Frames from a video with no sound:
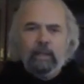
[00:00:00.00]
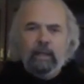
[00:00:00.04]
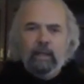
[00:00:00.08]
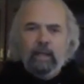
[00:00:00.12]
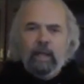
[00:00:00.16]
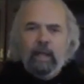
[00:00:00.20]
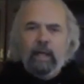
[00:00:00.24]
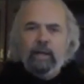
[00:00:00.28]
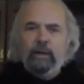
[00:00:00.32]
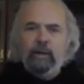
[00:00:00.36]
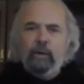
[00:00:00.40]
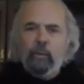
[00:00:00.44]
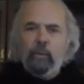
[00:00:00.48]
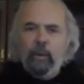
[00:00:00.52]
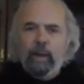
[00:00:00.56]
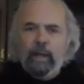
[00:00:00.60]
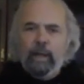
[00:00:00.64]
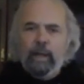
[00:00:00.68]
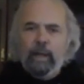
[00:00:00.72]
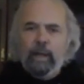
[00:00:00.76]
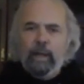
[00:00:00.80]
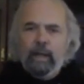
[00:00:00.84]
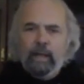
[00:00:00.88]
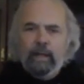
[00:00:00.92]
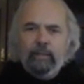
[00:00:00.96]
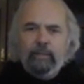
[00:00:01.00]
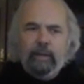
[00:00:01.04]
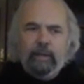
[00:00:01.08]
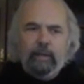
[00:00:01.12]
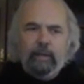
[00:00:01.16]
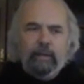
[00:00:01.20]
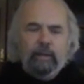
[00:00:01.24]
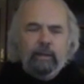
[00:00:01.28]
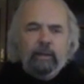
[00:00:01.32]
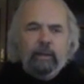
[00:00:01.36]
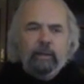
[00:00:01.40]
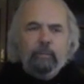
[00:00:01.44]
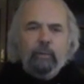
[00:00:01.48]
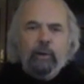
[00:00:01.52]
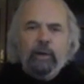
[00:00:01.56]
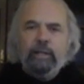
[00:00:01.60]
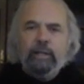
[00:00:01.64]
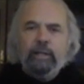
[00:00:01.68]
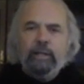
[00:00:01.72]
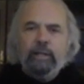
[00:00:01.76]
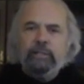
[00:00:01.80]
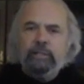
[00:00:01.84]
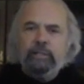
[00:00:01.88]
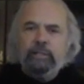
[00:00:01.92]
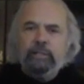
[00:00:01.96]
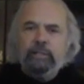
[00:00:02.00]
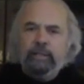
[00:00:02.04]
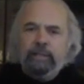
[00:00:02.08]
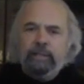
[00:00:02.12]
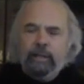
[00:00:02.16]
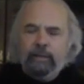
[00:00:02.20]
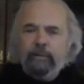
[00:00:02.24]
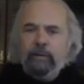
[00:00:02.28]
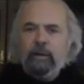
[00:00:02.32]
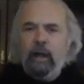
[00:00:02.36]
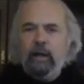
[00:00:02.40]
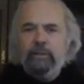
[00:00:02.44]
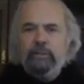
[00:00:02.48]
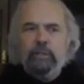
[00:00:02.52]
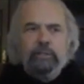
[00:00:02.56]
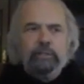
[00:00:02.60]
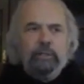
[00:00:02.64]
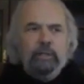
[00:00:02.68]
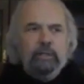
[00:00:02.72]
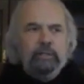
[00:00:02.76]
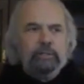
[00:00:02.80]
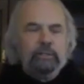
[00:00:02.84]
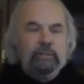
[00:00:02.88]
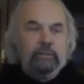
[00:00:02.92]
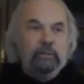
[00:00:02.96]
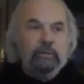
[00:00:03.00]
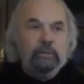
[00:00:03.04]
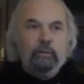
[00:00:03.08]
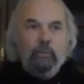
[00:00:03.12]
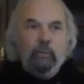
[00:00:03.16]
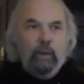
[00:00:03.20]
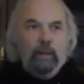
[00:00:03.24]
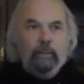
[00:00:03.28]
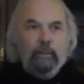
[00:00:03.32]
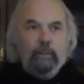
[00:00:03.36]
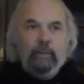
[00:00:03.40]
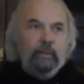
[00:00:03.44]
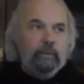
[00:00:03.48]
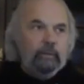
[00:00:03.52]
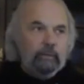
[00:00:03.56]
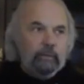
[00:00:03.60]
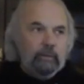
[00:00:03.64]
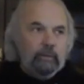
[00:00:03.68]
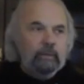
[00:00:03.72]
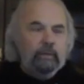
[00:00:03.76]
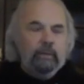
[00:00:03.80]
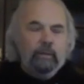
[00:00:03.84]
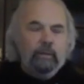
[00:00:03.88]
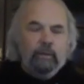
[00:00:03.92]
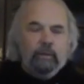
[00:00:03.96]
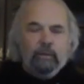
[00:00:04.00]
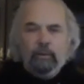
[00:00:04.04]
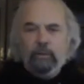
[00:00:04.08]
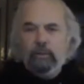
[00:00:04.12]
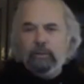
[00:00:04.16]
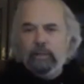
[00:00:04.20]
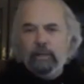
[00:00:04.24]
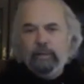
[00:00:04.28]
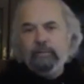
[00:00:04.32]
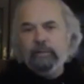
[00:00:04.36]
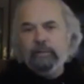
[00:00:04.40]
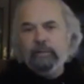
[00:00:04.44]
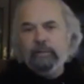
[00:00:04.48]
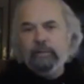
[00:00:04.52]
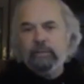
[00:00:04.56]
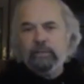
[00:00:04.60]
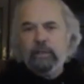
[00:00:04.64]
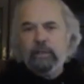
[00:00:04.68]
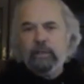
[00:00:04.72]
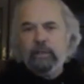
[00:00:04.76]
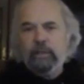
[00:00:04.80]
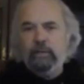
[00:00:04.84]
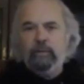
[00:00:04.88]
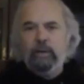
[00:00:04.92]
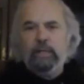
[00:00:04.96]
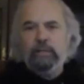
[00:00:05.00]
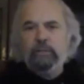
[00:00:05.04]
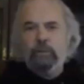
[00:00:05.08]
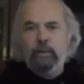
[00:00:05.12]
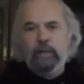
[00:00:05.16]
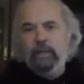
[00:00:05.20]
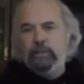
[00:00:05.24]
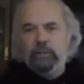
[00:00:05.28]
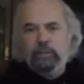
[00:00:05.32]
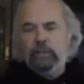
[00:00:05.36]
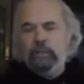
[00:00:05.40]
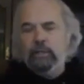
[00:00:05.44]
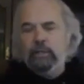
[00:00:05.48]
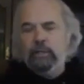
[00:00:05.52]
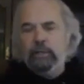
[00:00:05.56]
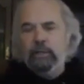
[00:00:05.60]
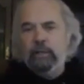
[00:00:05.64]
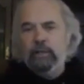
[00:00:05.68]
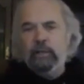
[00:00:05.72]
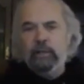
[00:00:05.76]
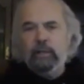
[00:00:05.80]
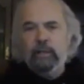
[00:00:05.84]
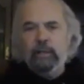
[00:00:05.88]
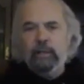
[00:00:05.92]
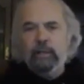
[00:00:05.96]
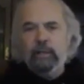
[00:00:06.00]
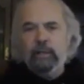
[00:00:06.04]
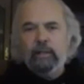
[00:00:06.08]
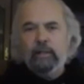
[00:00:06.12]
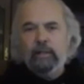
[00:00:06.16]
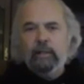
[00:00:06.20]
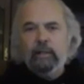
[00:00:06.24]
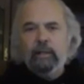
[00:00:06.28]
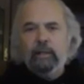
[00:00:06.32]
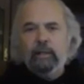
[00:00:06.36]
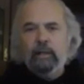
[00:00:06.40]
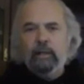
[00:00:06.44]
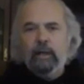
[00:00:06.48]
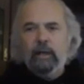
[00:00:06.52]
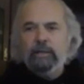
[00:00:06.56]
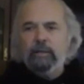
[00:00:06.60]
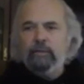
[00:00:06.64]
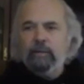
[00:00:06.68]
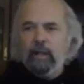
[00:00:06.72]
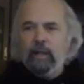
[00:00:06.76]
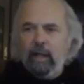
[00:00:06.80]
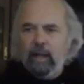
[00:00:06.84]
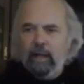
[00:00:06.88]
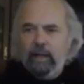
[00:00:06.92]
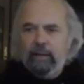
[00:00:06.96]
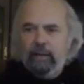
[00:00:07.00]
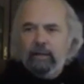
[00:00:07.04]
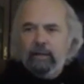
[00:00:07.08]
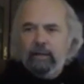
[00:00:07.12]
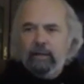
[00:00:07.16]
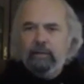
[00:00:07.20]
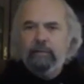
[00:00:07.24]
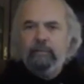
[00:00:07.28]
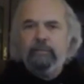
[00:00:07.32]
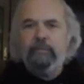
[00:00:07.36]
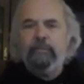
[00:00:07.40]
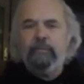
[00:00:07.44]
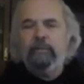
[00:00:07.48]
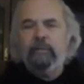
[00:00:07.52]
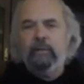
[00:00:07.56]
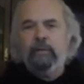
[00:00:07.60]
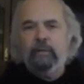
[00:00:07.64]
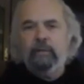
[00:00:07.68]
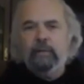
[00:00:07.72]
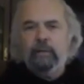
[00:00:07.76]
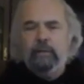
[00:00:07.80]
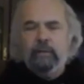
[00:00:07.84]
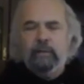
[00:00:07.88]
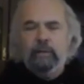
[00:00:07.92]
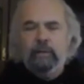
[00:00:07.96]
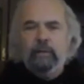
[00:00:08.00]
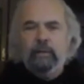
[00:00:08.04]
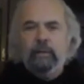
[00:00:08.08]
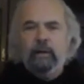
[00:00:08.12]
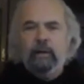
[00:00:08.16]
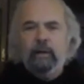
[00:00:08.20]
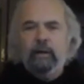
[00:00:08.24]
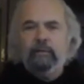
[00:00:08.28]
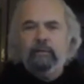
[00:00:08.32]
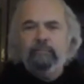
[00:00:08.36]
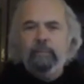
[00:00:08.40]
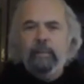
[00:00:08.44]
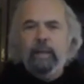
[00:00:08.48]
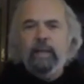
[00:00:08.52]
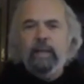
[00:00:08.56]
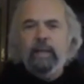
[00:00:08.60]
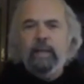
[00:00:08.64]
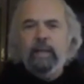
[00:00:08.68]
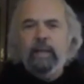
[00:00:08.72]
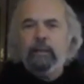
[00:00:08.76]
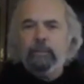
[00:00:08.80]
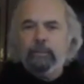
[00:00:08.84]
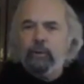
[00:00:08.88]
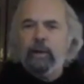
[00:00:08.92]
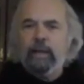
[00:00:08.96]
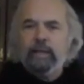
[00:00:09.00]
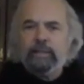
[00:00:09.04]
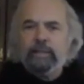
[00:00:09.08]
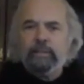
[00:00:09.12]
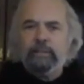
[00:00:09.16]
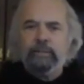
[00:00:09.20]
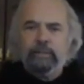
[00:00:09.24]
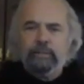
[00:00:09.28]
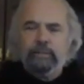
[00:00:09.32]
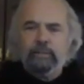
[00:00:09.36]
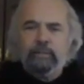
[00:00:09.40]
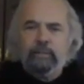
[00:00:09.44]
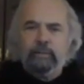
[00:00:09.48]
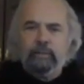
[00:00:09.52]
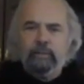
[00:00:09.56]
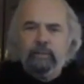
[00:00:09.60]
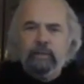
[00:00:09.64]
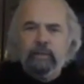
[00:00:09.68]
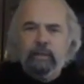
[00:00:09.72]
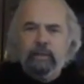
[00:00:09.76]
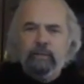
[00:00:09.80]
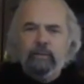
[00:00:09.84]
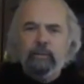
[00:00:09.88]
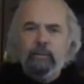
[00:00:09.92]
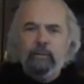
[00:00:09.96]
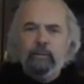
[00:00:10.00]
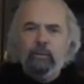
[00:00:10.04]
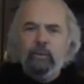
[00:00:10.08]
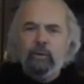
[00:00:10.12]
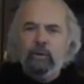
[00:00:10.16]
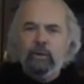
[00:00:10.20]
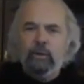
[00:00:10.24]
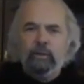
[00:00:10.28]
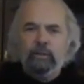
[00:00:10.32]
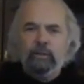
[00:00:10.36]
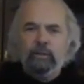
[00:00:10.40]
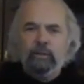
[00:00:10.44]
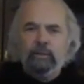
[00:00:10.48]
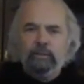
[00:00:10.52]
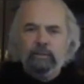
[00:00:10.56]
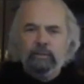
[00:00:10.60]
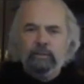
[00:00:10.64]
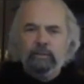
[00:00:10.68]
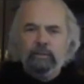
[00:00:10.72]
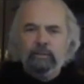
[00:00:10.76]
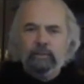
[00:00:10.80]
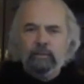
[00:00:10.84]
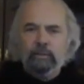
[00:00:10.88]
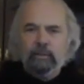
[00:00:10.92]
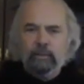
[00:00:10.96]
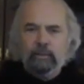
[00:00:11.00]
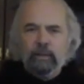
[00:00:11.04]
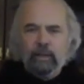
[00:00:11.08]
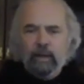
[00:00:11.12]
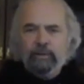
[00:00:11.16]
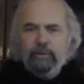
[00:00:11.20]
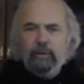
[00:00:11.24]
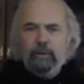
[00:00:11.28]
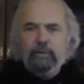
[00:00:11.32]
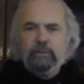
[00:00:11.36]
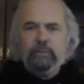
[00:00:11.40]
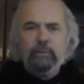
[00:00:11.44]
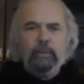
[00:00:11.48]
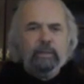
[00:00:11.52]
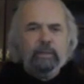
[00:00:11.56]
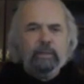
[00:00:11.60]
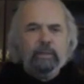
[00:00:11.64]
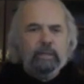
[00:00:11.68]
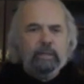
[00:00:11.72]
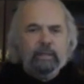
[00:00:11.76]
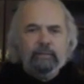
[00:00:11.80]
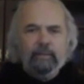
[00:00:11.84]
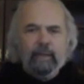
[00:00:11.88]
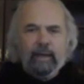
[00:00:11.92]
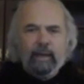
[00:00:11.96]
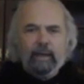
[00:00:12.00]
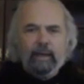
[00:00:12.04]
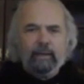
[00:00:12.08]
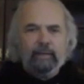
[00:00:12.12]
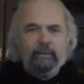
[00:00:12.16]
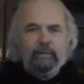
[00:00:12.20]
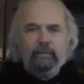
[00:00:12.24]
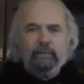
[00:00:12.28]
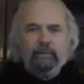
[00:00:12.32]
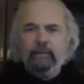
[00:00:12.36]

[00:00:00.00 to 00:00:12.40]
and in a way that brings a different consciousness to the women who live at Sunrise Ranch, a different kind of male presence in the world. God knows we need that.